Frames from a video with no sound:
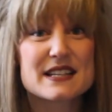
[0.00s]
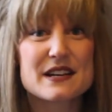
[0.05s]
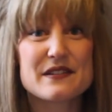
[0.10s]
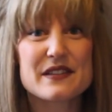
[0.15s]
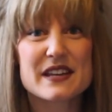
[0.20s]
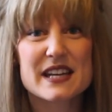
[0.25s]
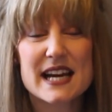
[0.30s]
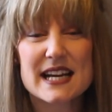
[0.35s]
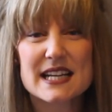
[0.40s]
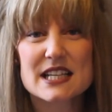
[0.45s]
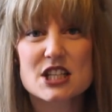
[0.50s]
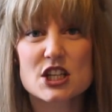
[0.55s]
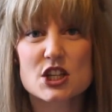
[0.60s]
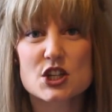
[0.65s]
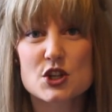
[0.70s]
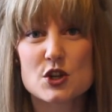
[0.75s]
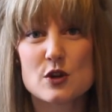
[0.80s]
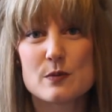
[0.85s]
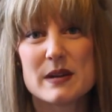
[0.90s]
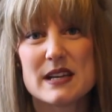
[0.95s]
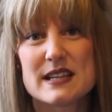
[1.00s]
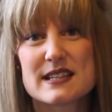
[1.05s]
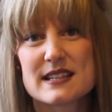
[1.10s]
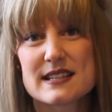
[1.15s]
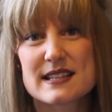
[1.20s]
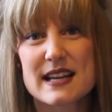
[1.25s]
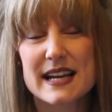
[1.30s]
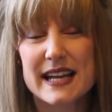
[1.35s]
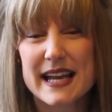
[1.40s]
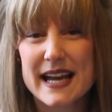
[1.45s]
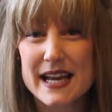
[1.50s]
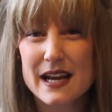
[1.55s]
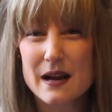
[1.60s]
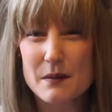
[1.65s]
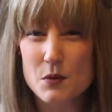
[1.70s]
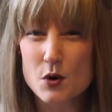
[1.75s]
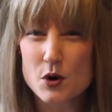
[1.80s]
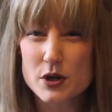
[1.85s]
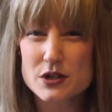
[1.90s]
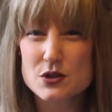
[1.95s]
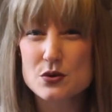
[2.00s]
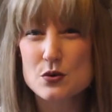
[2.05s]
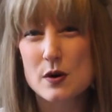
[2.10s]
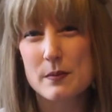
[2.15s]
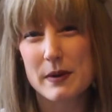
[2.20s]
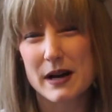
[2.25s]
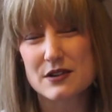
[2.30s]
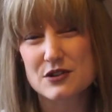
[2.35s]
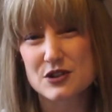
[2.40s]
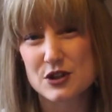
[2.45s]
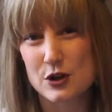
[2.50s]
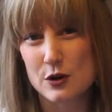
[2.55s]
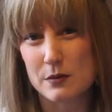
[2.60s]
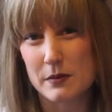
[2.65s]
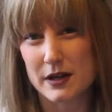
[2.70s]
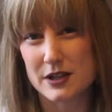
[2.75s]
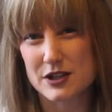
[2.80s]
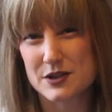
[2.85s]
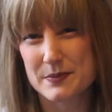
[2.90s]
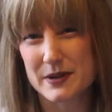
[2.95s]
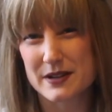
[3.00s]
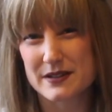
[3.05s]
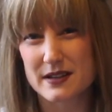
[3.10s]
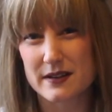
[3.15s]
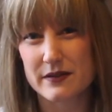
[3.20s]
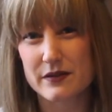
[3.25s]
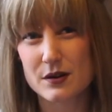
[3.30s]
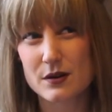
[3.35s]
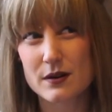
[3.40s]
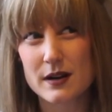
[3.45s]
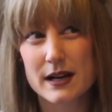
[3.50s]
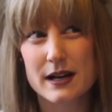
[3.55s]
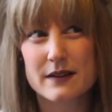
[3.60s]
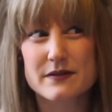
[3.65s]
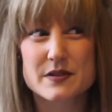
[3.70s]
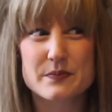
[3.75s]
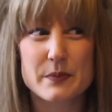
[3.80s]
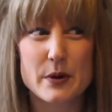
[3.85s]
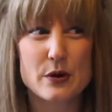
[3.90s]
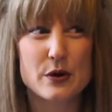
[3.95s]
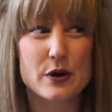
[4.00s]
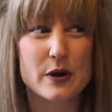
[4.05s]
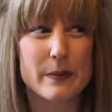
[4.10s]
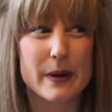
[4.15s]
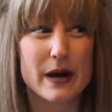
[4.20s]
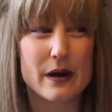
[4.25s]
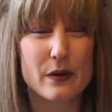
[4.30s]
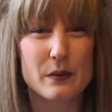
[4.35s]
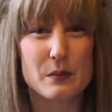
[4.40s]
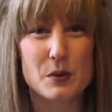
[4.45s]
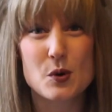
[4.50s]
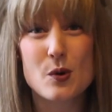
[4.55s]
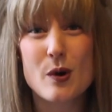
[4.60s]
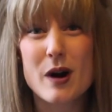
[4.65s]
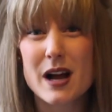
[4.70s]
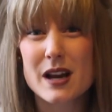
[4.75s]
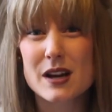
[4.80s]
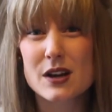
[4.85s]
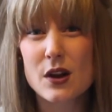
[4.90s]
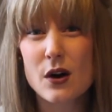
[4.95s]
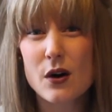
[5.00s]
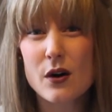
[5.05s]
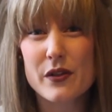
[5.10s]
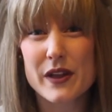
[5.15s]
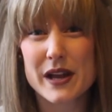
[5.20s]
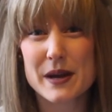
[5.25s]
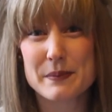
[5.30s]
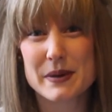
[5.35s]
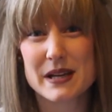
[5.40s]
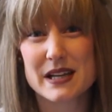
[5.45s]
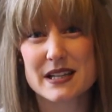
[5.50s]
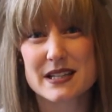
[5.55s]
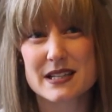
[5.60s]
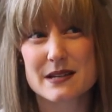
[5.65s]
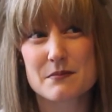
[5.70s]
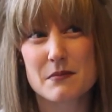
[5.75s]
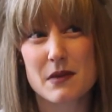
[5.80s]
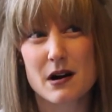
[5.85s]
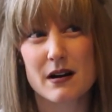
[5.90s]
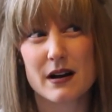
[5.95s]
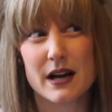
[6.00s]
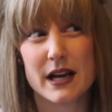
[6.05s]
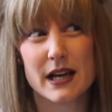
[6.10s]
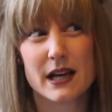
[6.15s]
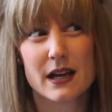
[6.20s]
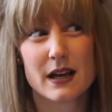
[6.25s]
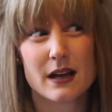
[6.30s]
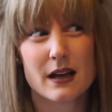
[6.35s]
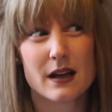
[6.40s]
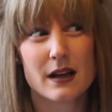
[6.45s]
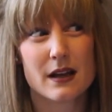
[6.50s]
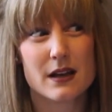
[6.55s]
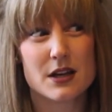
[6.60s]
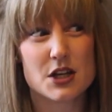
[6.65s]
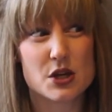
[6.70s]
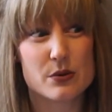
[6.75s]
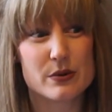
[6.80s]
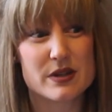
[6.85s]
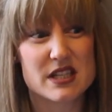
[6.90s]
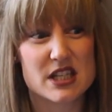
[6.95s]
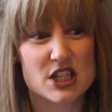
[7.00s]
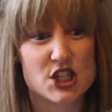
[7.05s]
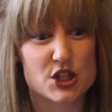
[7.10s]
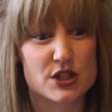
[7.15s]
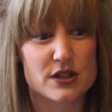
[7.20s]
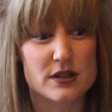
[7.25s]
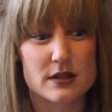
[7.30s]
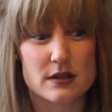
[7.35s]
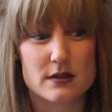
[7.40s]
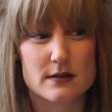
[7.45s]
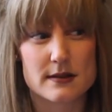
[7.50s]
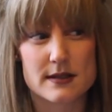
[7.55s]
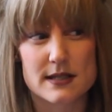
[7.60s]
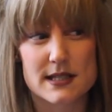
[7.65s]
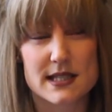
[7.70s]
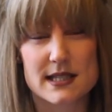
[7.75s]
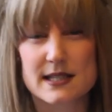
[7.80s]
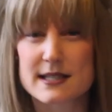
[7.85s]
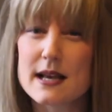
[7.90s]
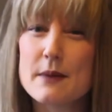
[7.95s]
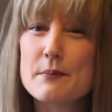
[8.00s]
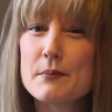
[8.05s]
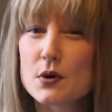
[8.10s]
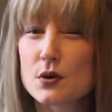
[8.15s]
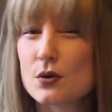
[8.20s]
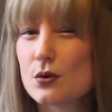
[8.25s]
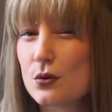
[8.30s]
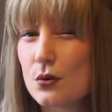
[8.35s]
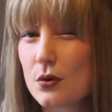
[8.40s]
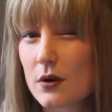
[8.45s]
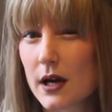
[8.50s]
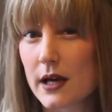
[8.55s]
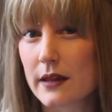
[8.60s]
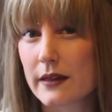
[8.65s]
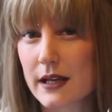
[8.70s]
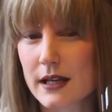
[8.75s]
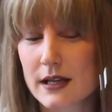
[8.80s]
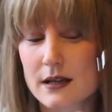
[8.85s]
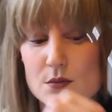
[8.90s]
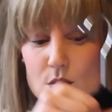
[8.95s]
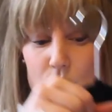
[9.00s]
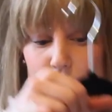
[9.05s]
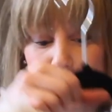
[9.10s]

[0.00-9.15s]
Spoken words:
so the next two pieces, again, I'm not going to talk about too much because I feel like I've spoken about them quite a lot. They appeared in my New Editions December haul, I think it